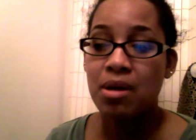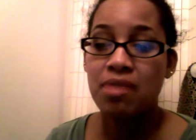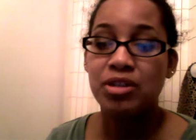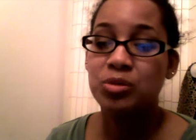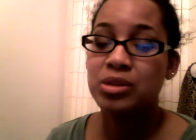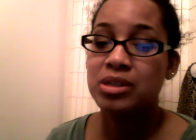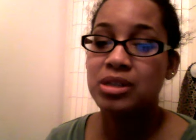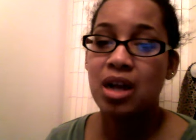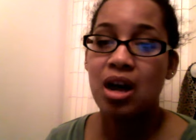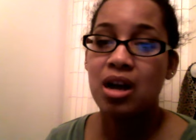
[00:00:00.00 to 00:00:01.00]
and this was
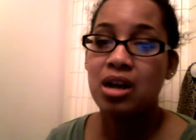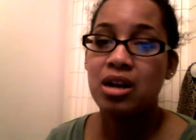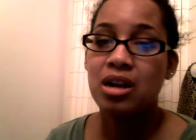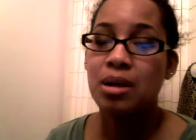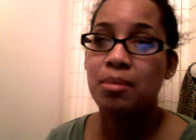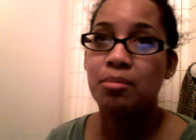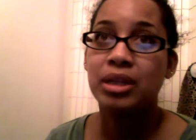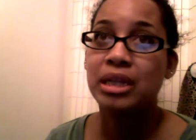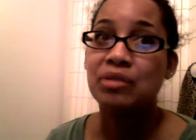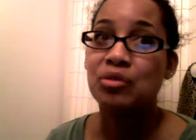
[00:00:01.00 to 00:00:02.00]

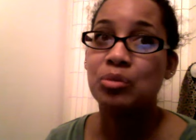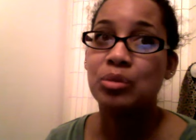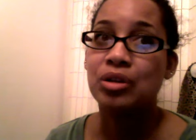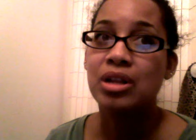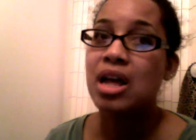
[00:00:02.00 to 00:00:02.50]
unbelievable.